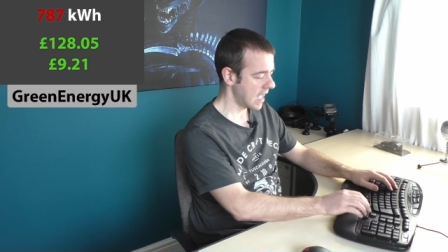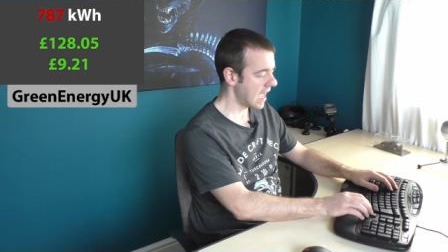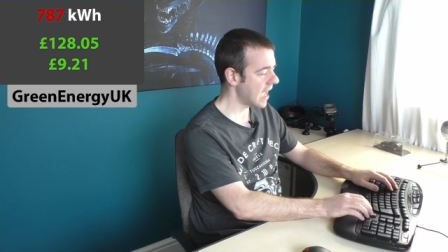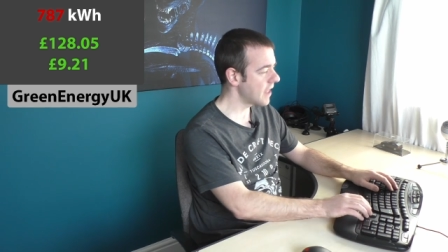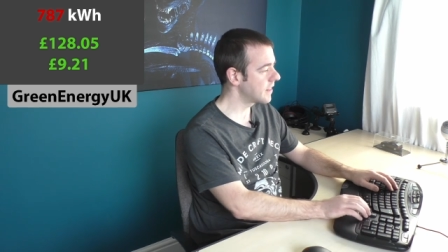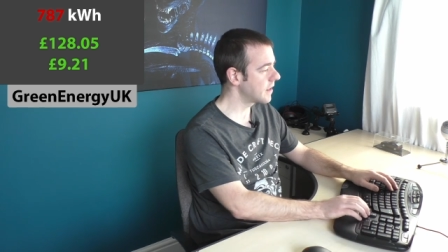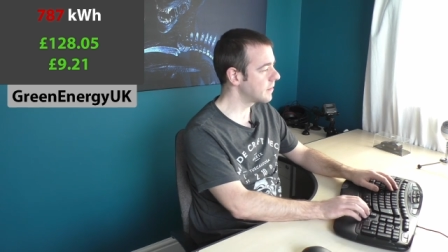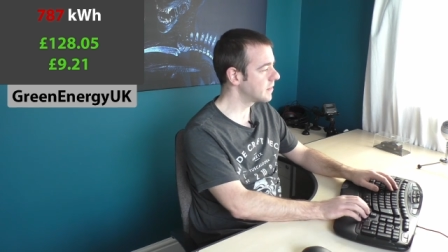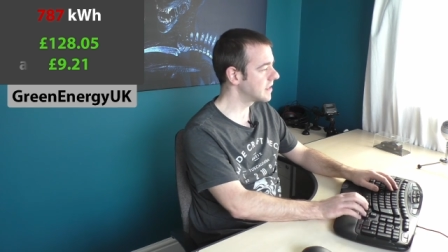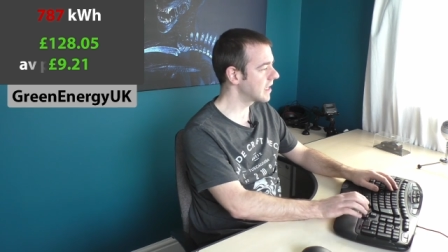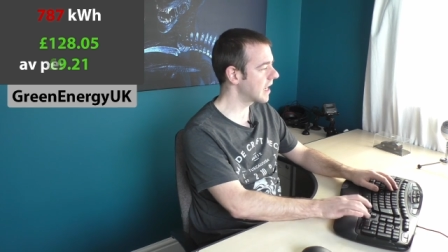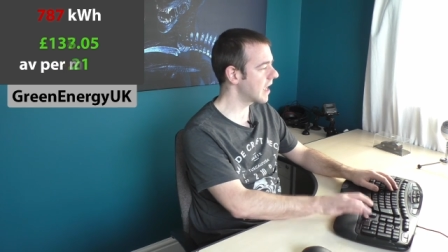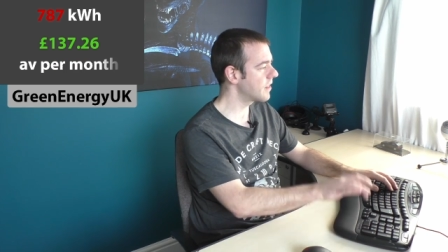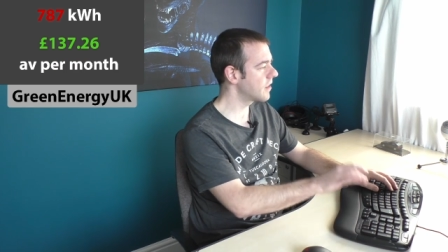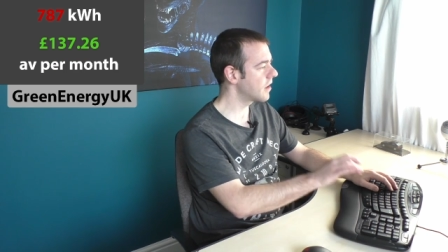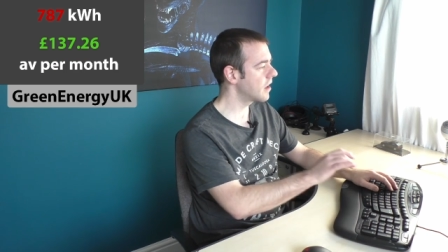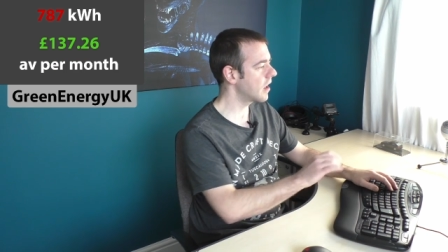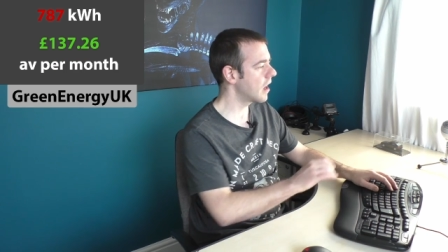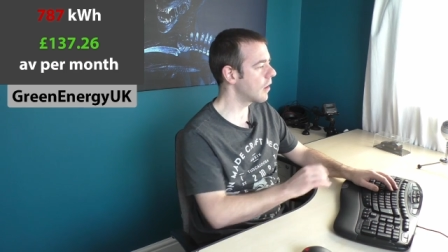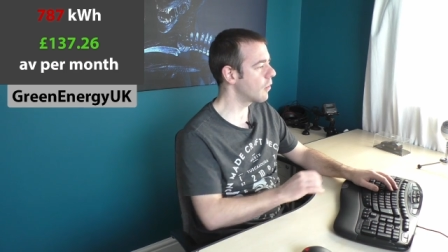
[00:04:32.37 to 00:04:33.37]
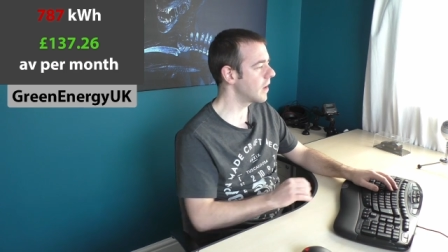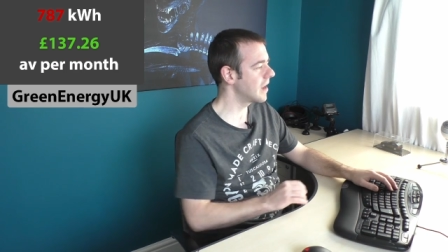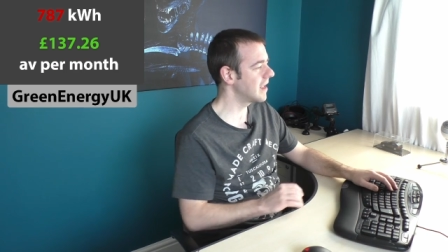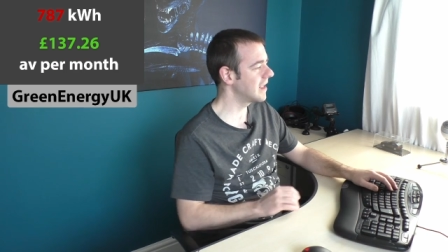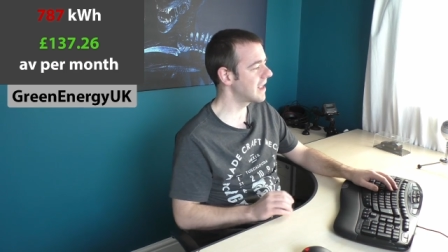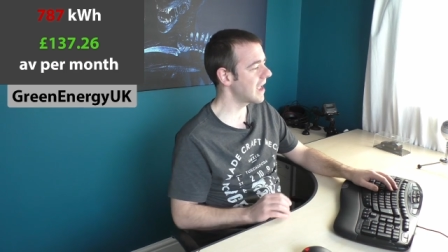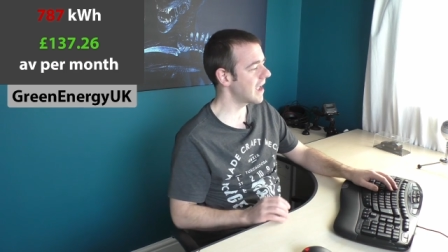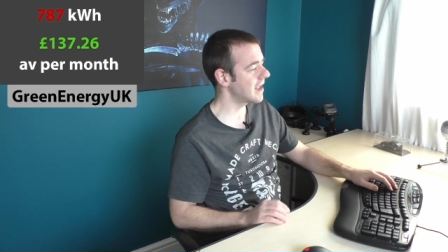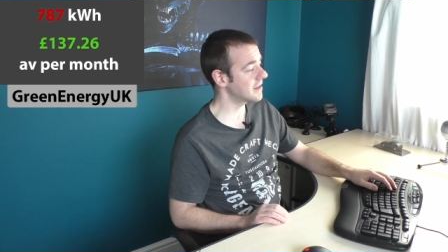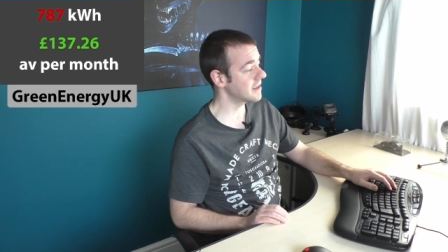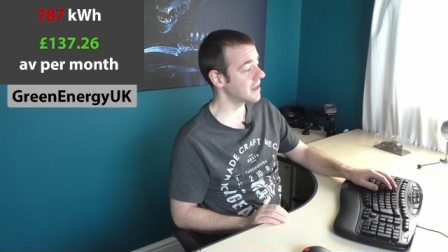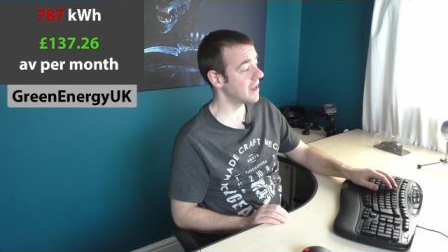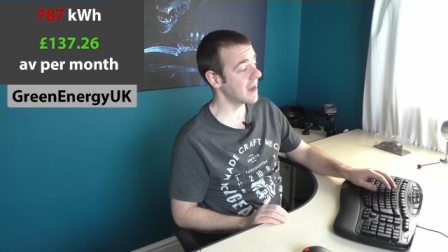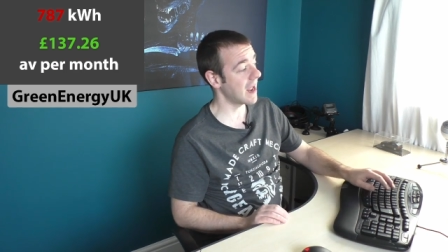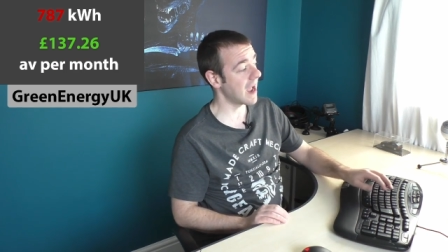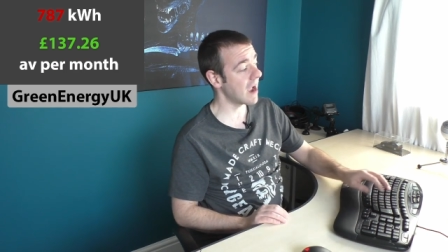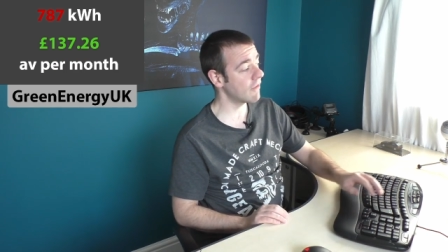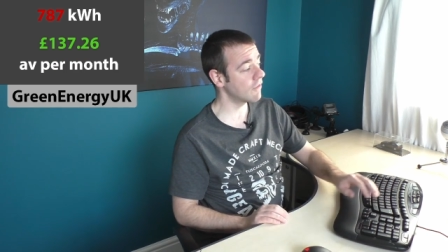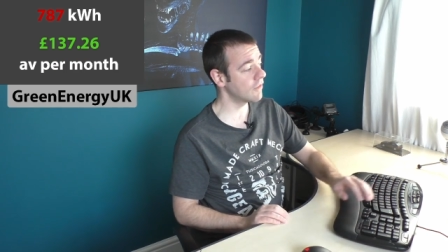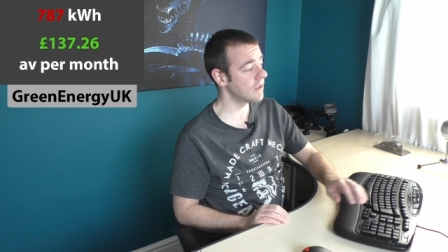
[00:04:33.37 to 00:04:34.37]
Add them together and we get an
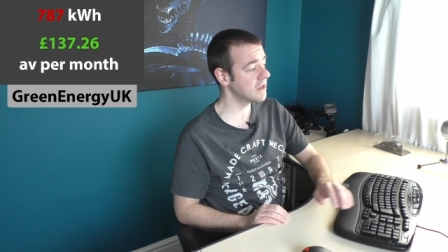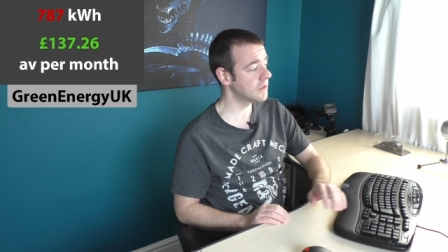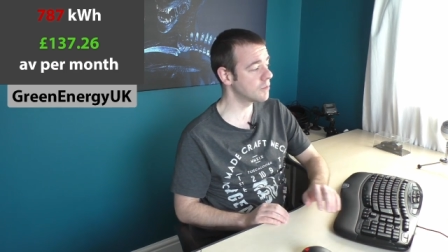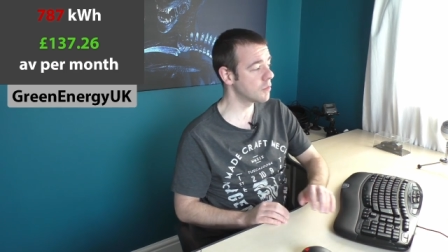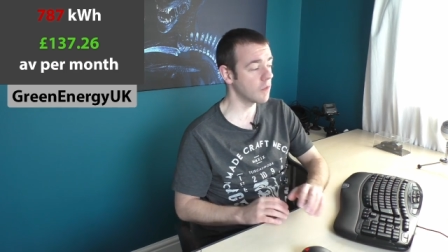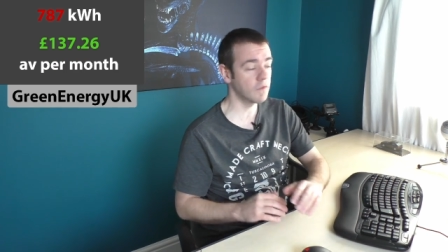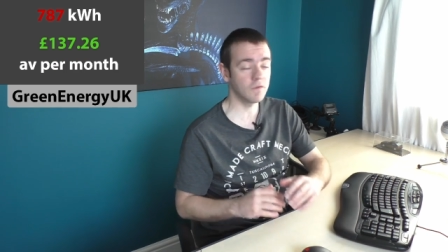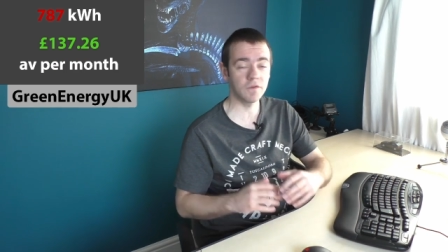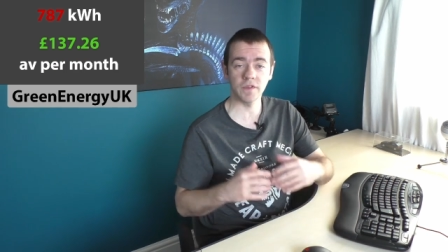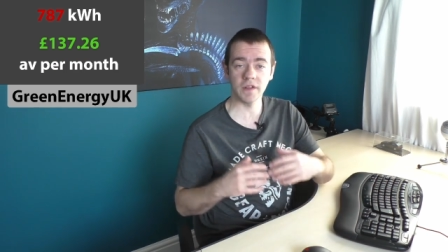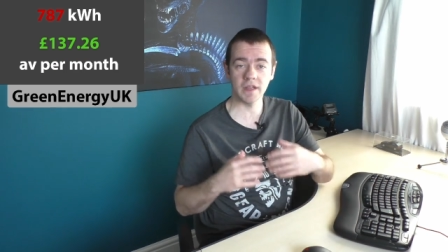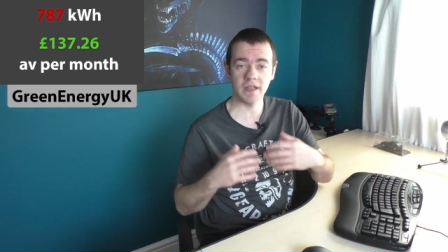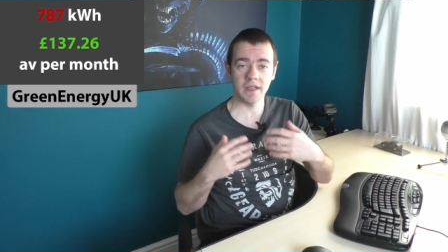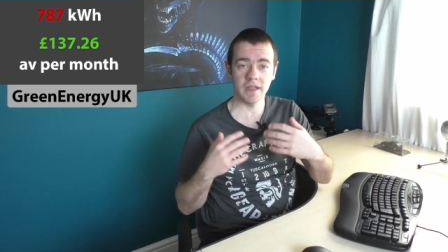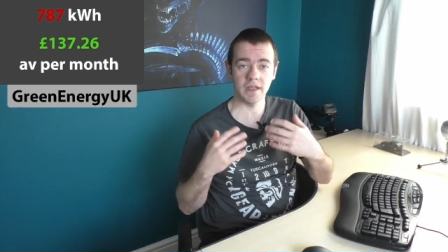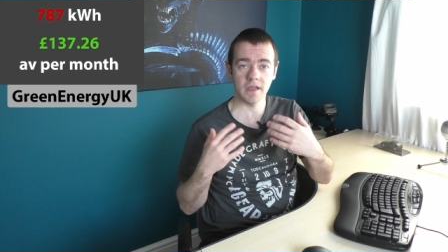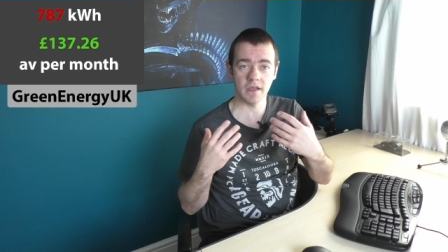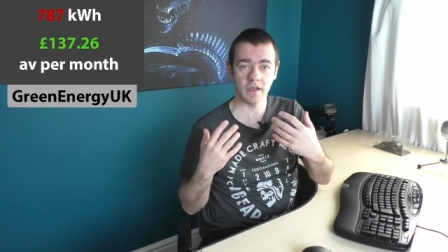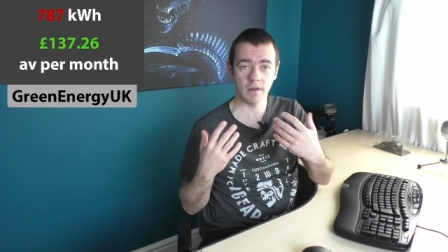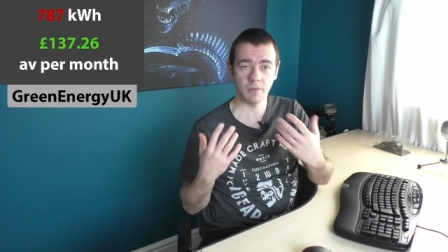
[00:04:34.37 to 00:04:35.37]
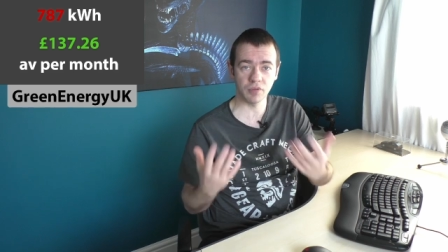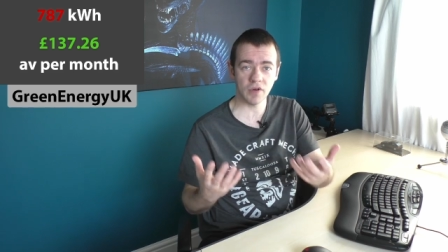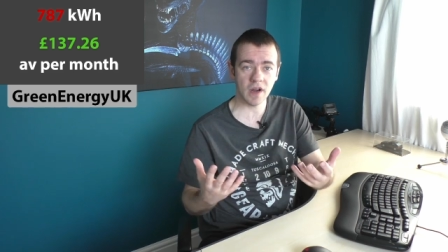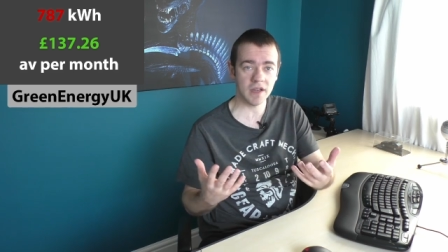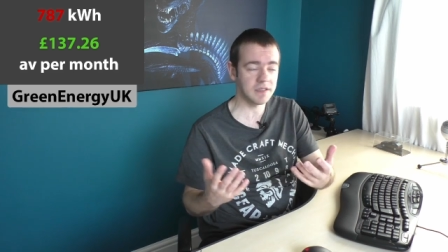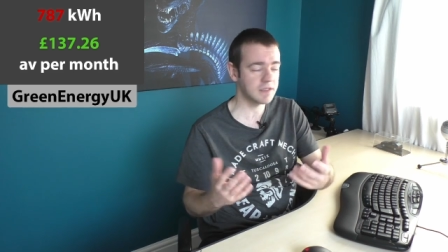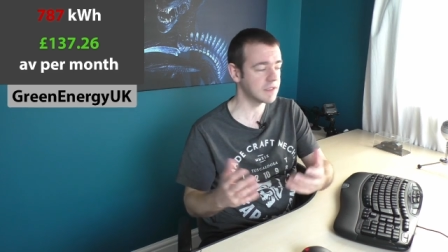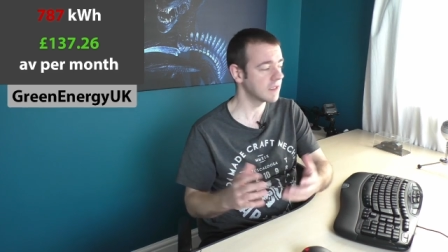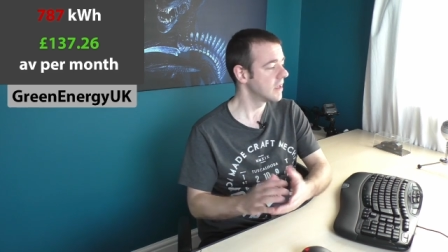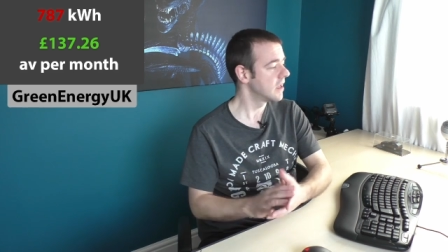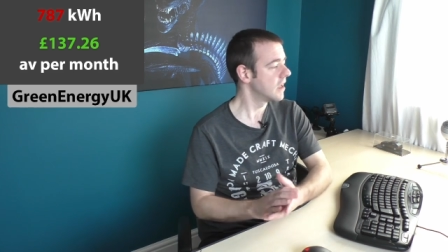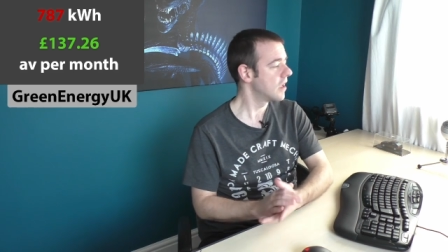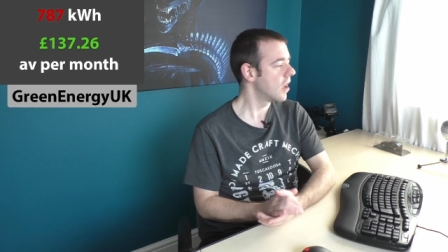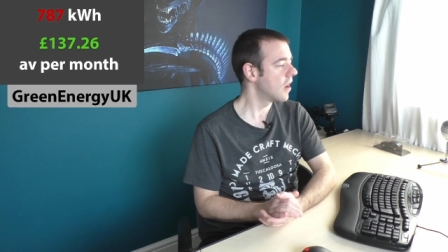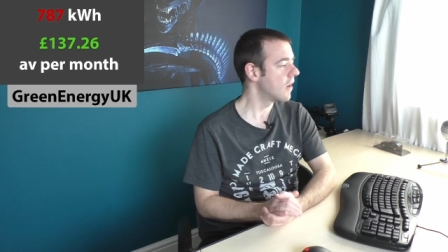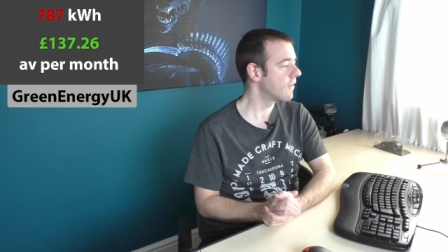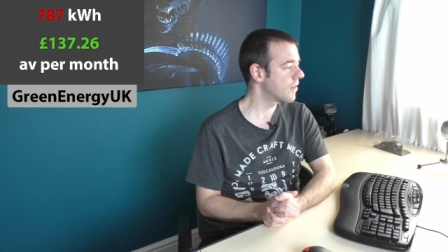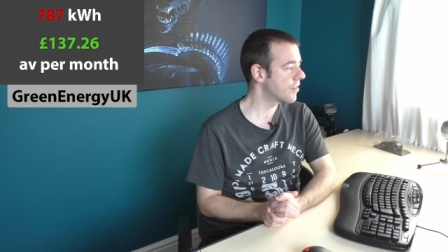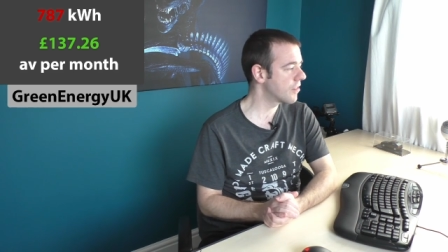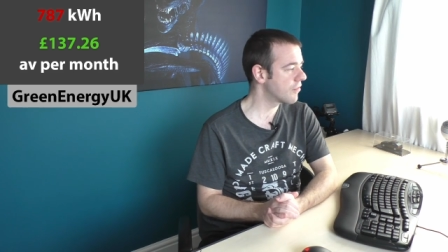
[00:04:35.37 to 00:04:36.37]
average monthly uh, price
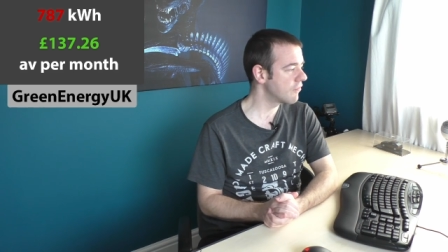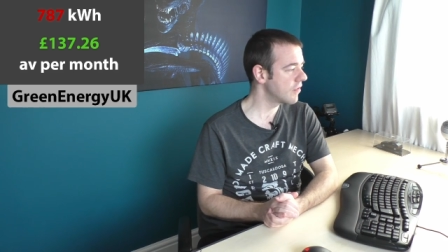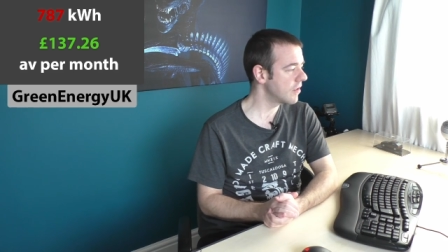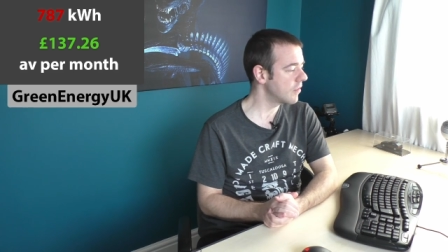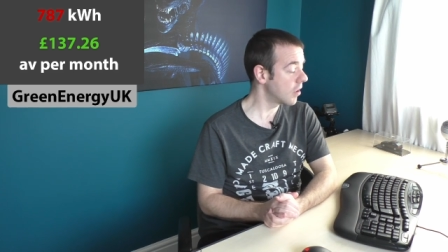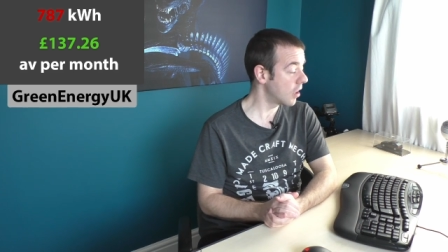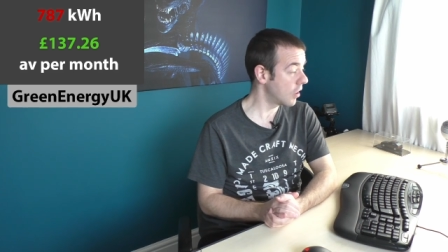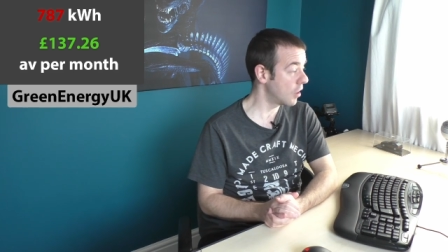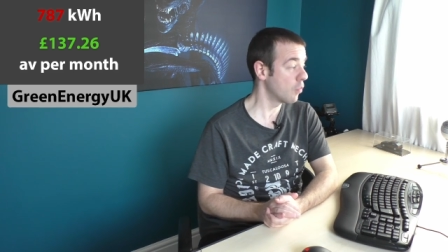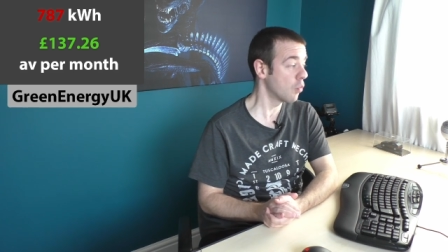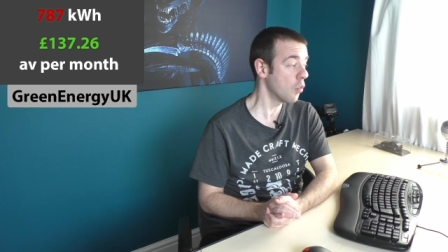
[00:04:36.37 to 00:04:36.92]
of uh,